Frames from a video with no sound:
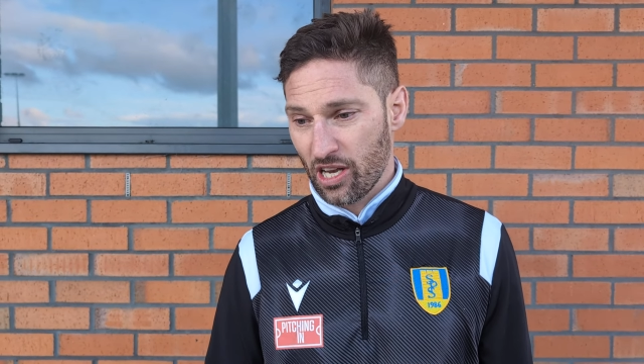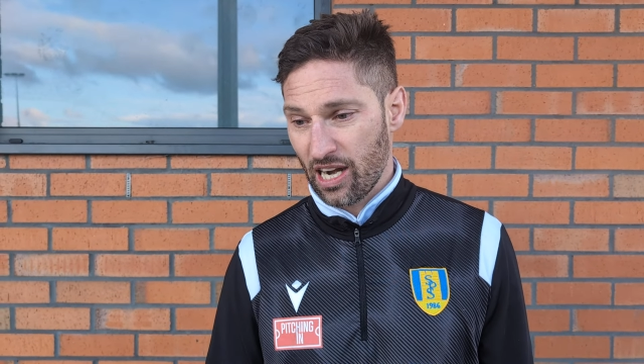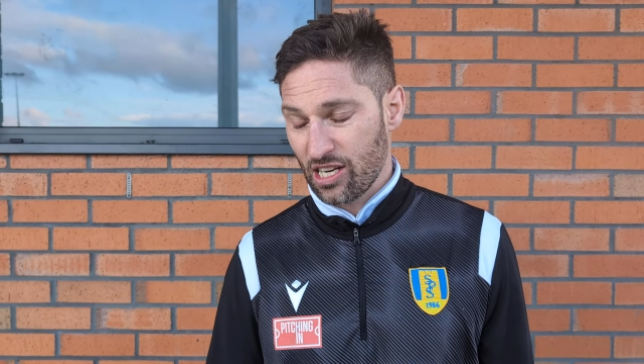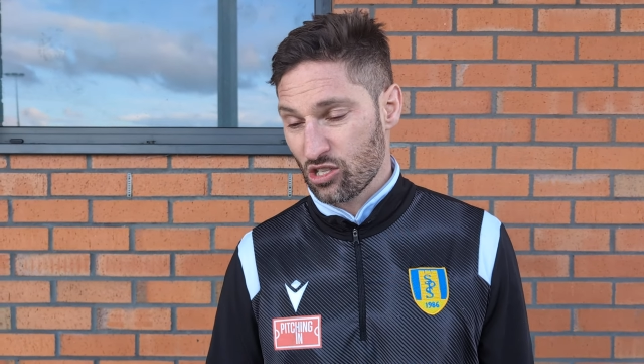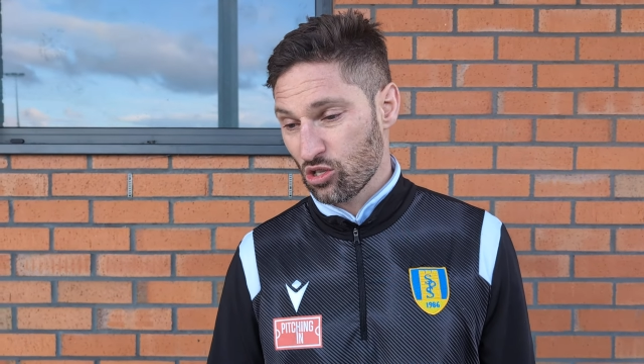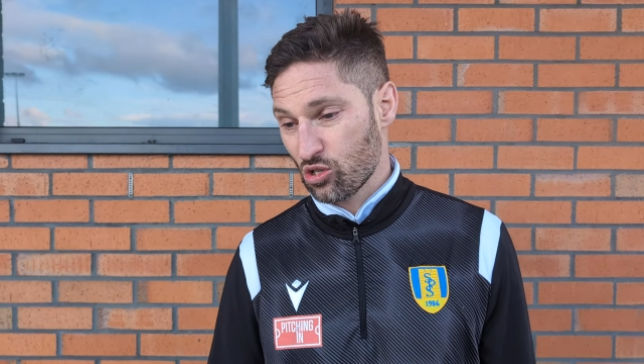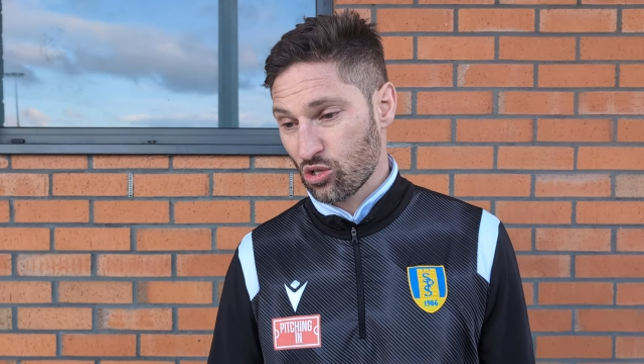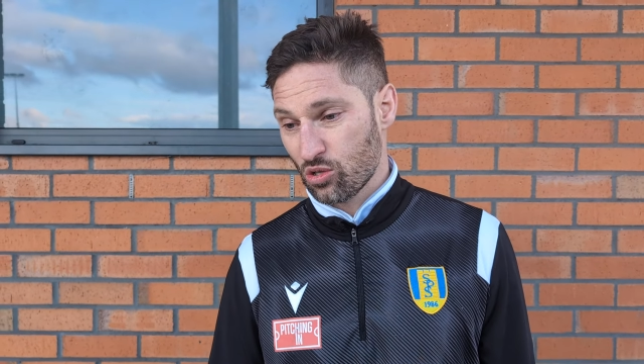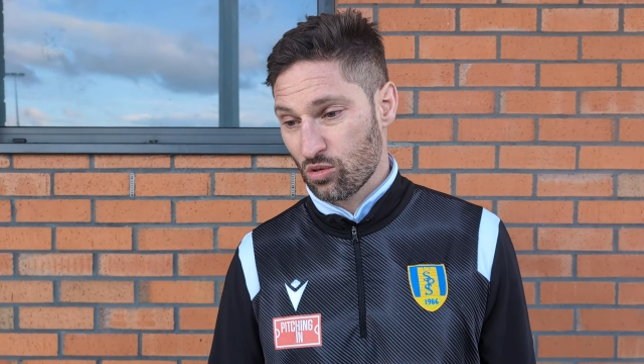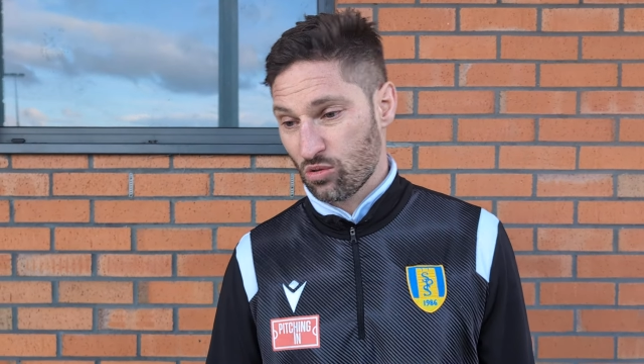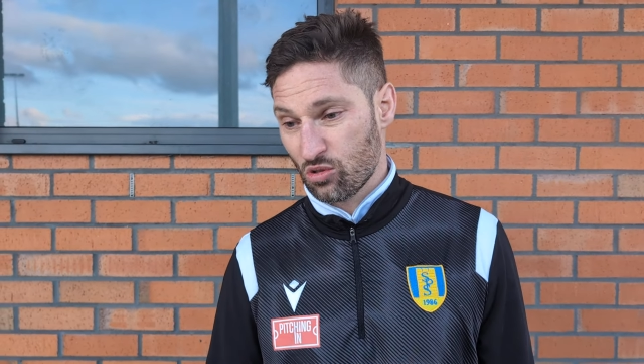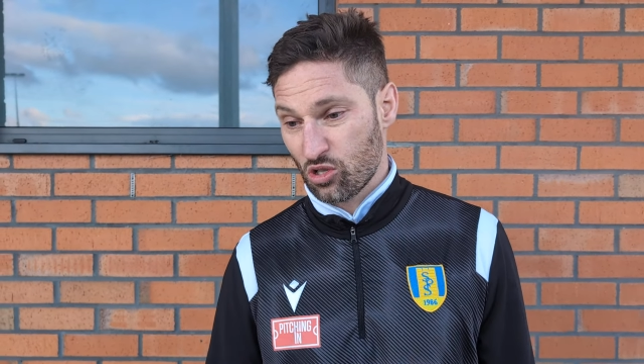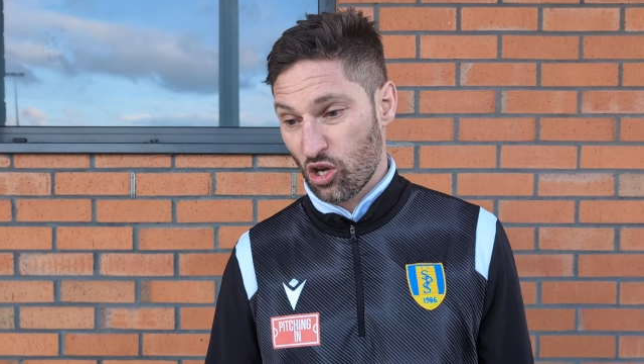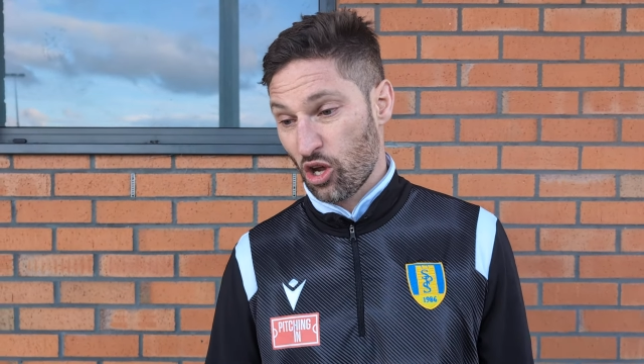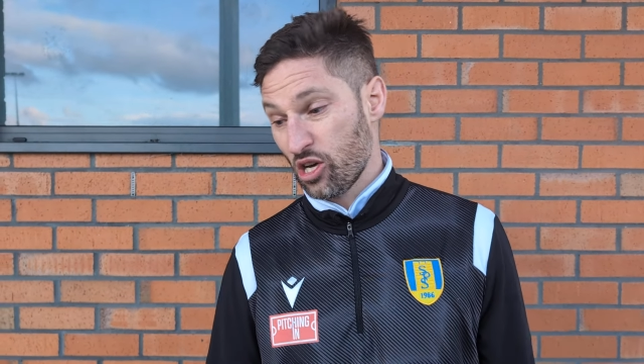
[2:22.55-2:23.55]
The lad's just
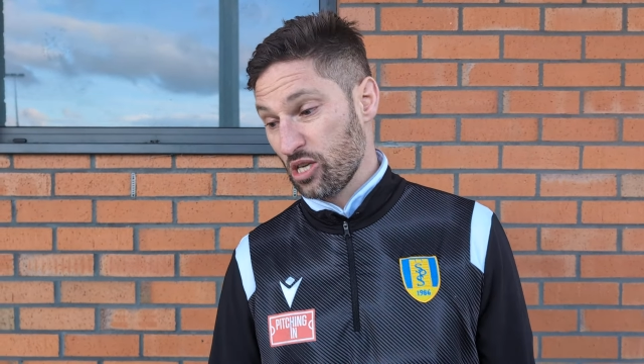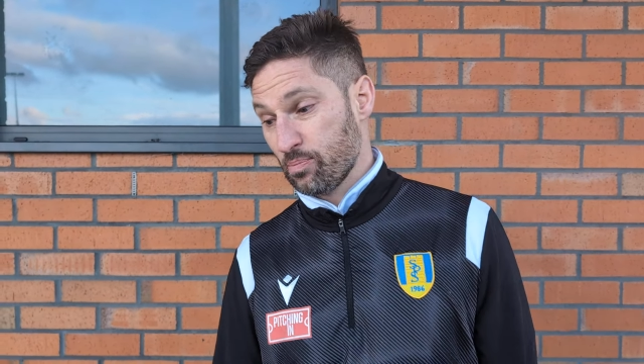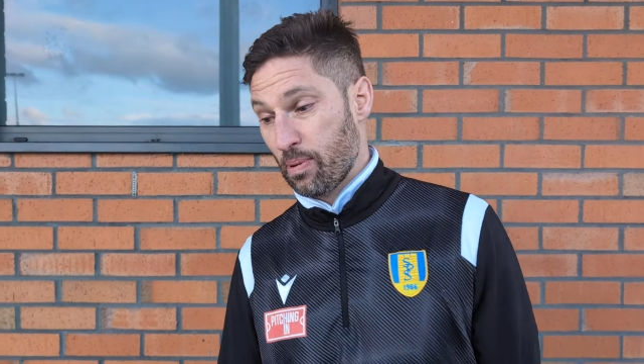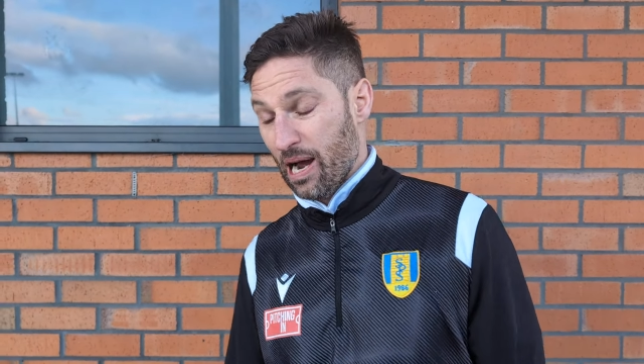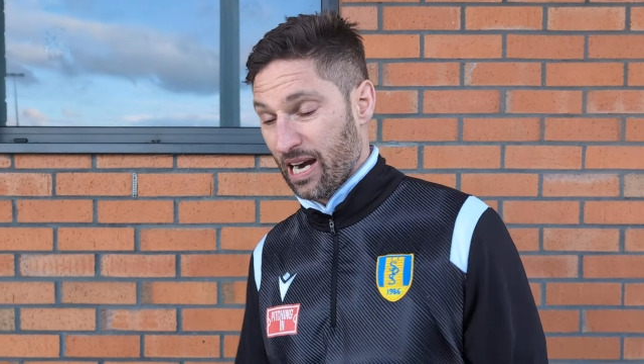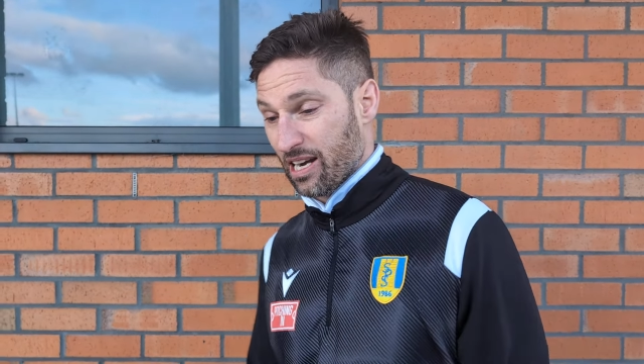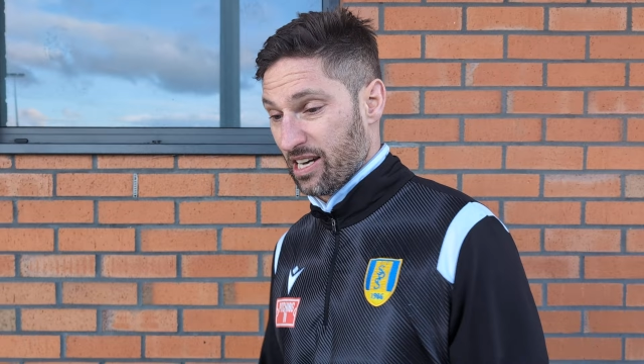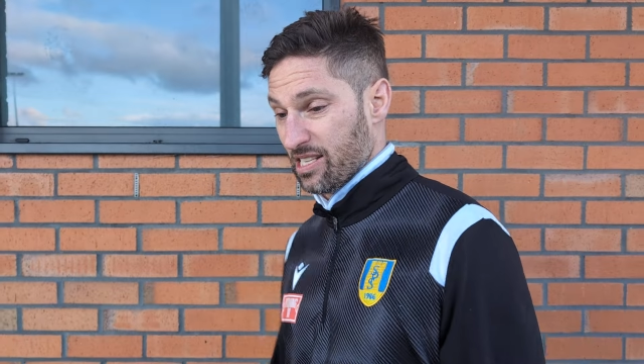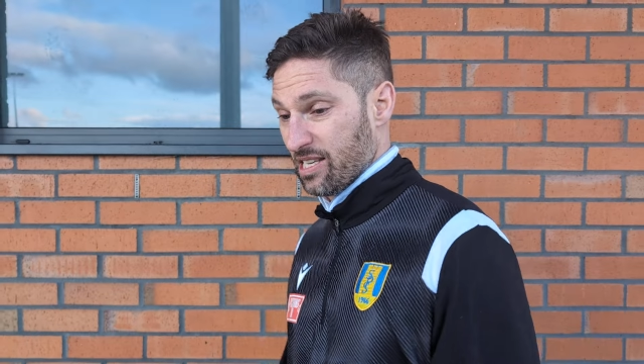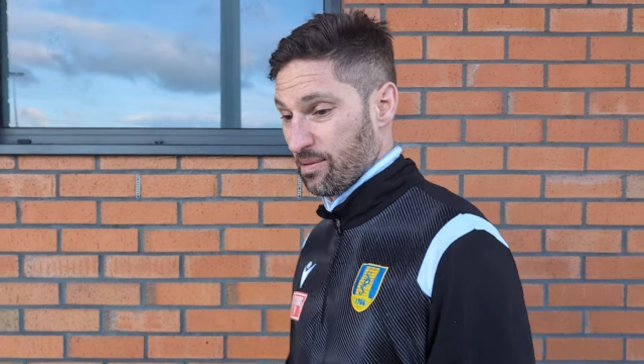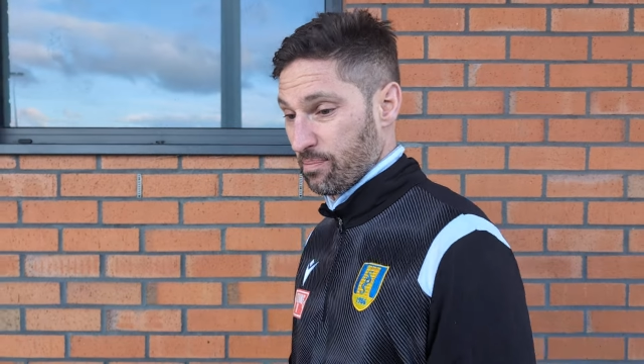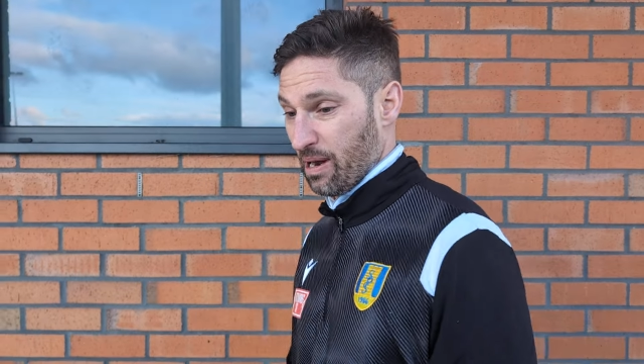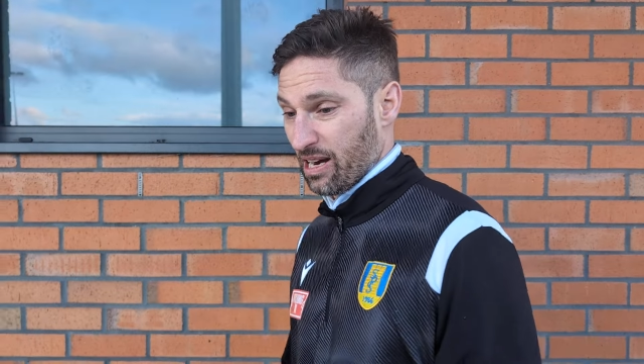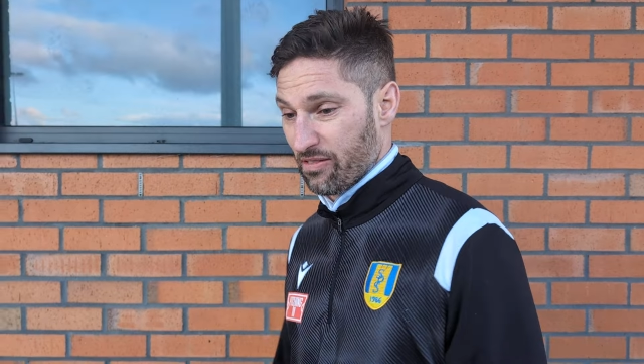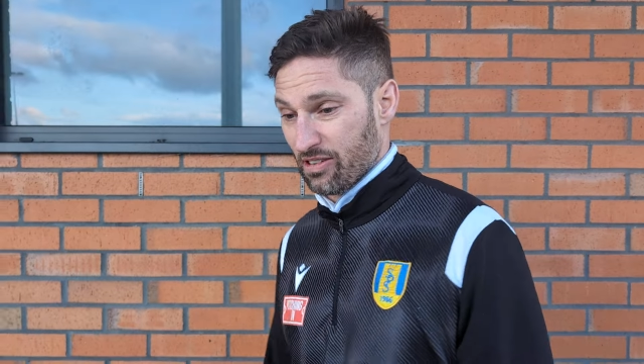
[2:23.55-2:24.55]
turned his back and he's
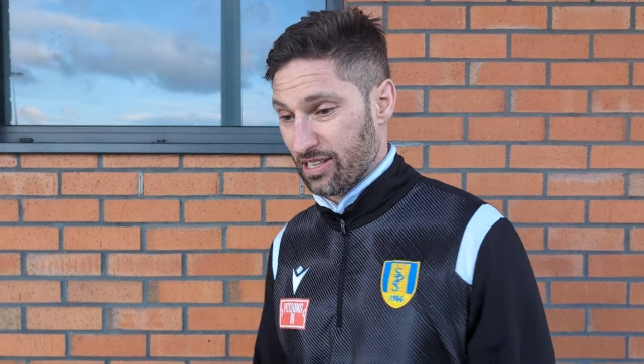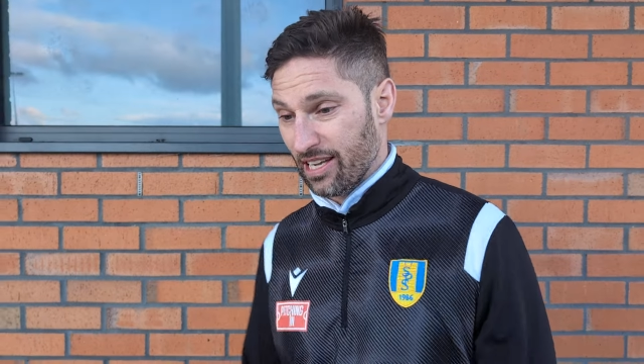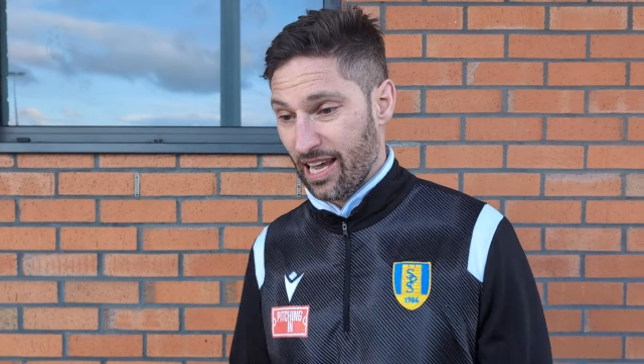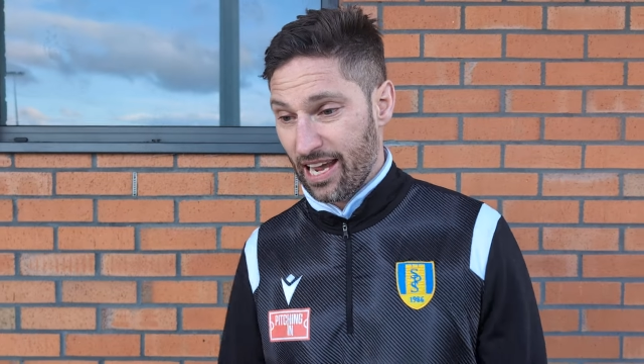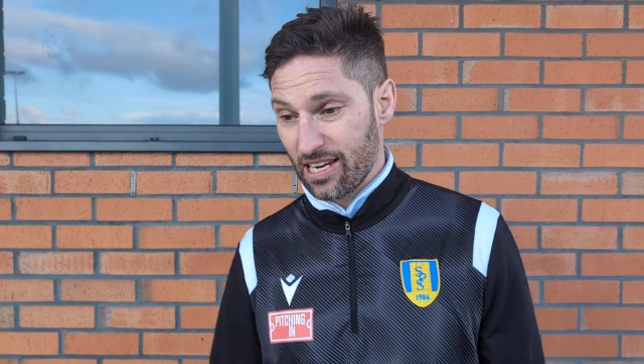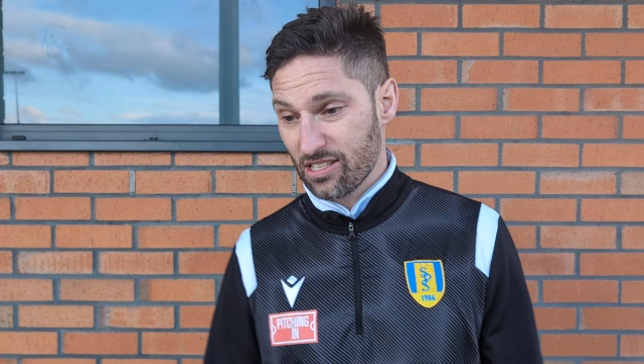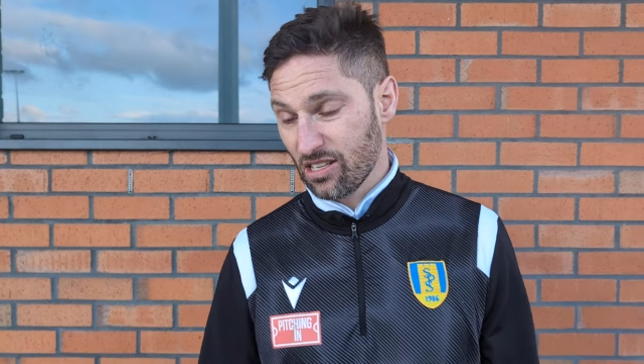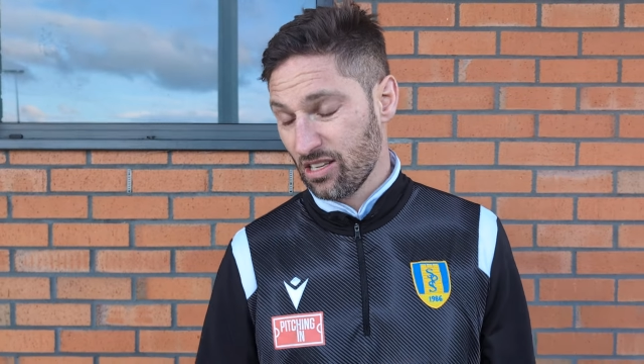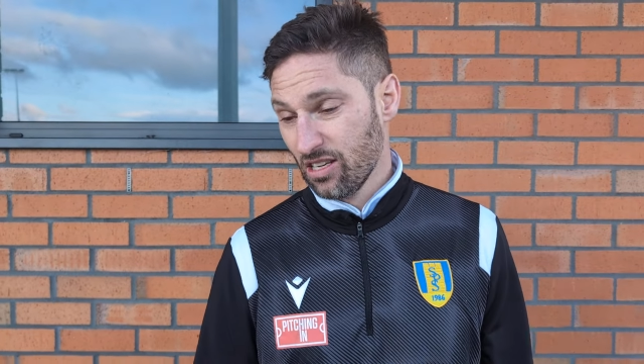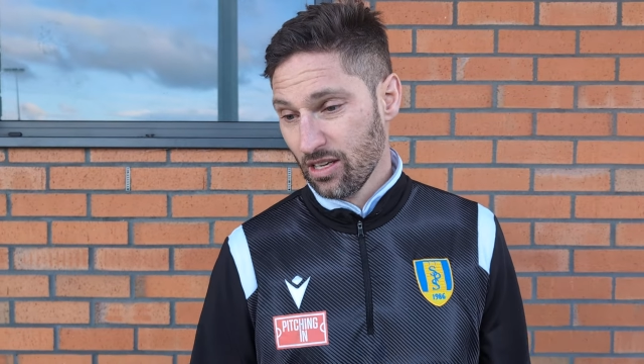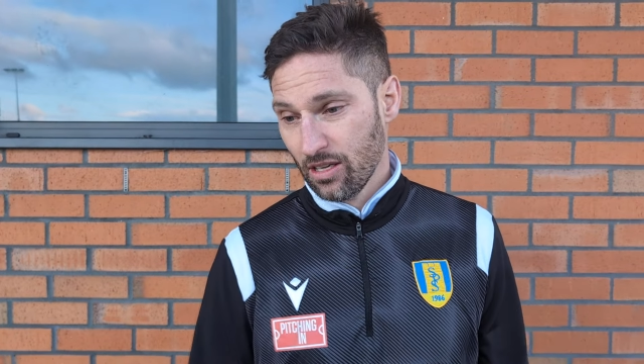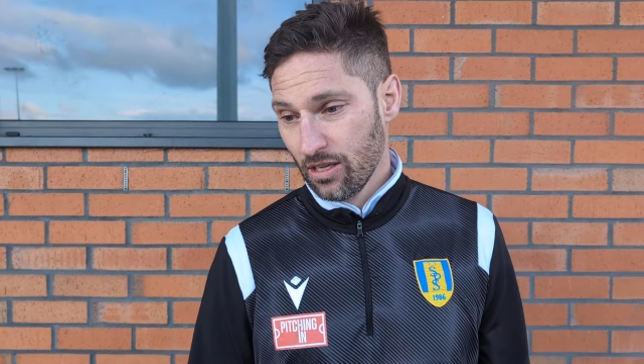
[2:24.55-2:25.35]
hit the back of his legs, and